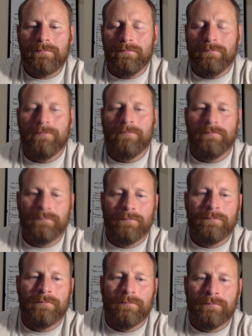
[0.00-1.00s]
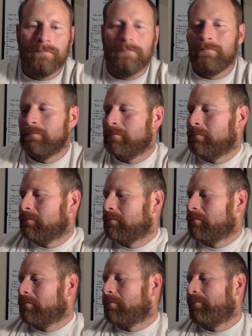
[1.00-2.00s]

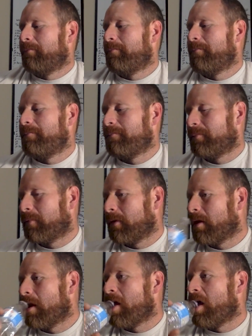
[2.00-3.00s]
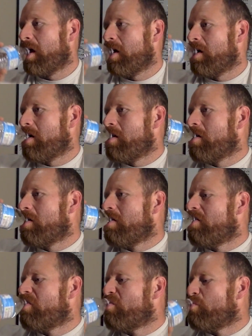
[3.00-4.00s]

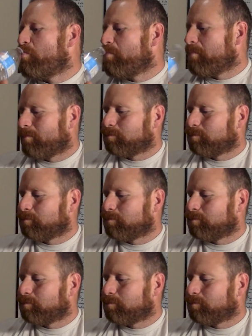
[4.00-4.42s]
This person isn't speaking.